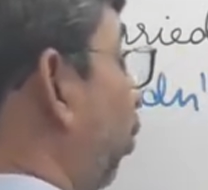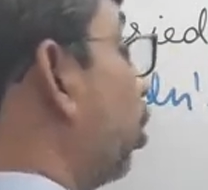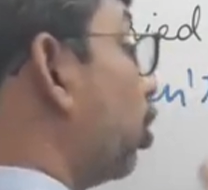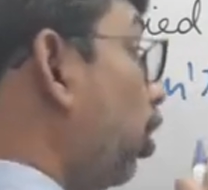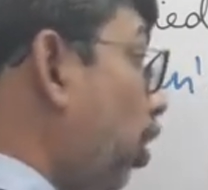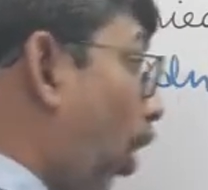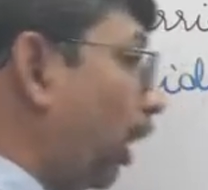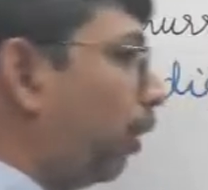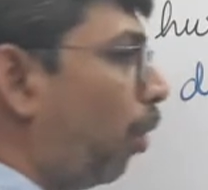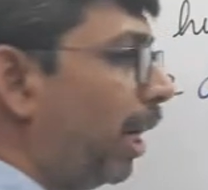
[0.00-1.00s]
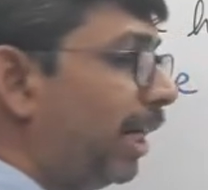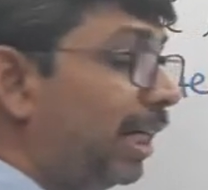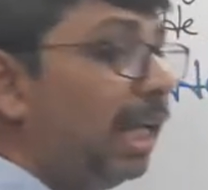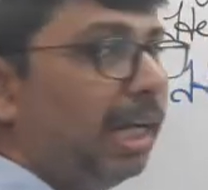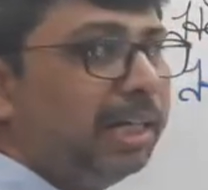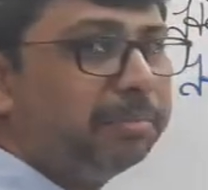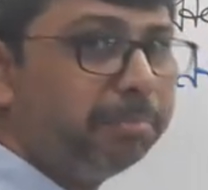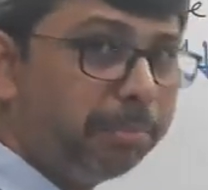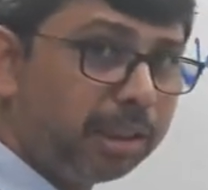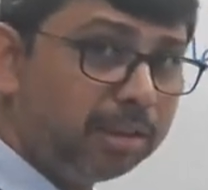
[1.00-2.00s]
was not avoided. It
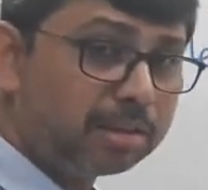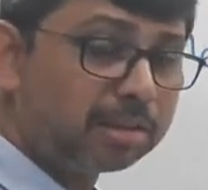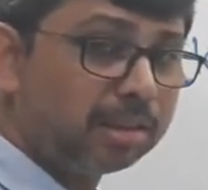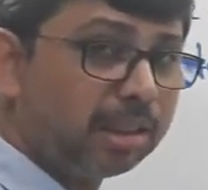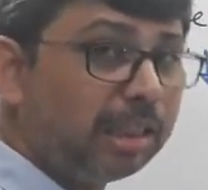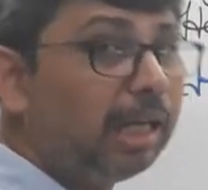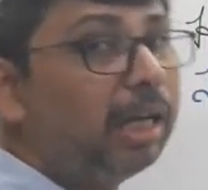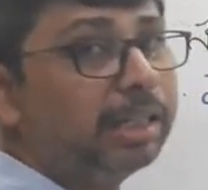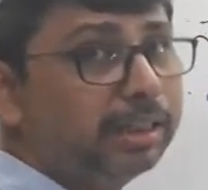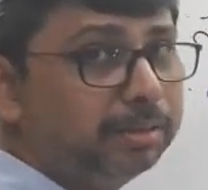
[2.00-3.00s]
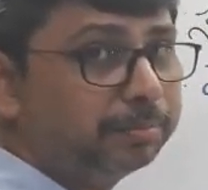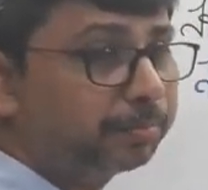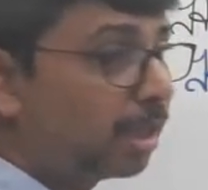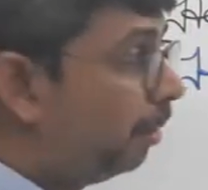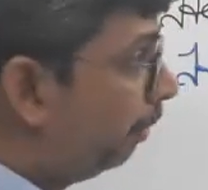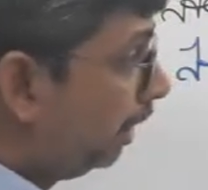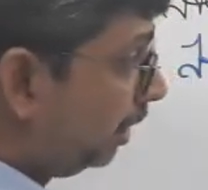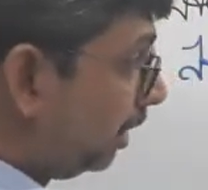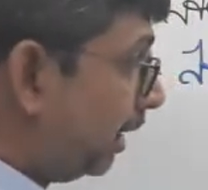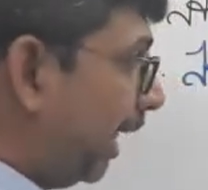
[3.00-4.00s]
means he hurried. But the
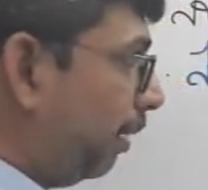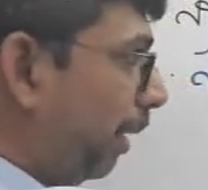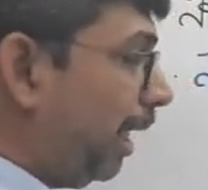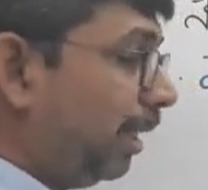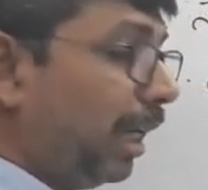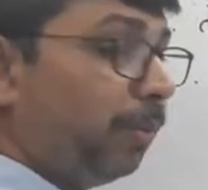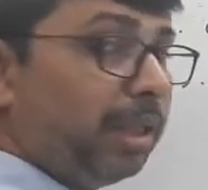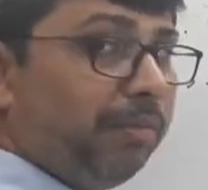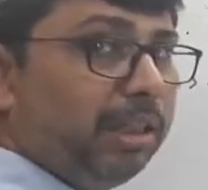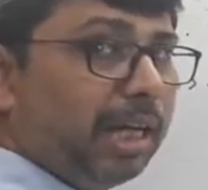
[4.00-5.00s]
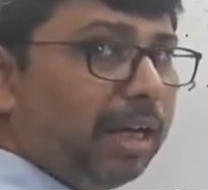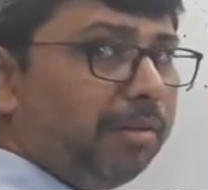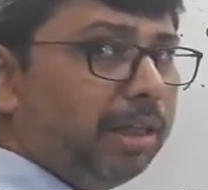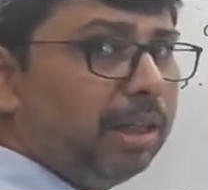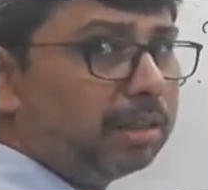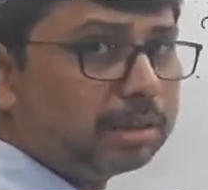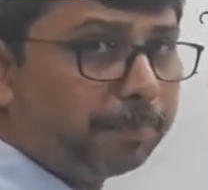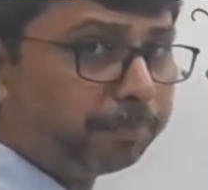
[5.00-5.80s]
statement that we have derived is